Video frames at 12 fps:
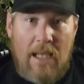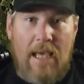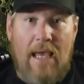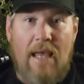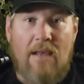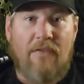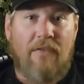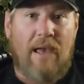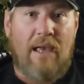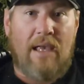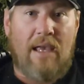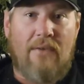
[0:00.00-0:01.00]
Yeah, that's
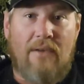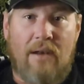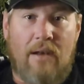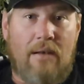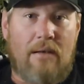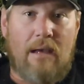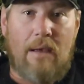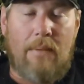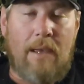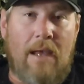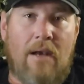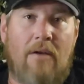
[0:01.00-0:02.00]
fine, Kevin. I'll
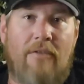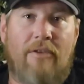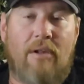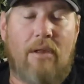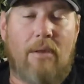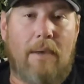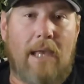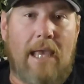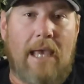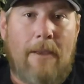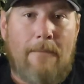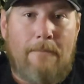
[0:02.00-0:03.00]
be on here for a little bit
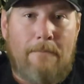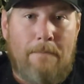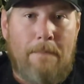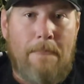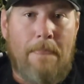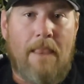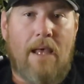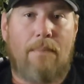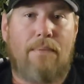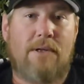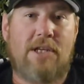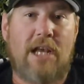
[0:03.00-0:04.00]
yet. I
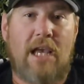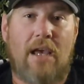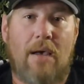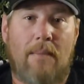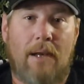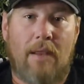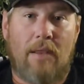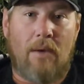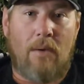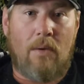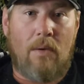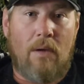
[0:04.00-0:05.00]
appreciate you coming in,
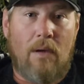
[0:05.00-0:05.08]
though.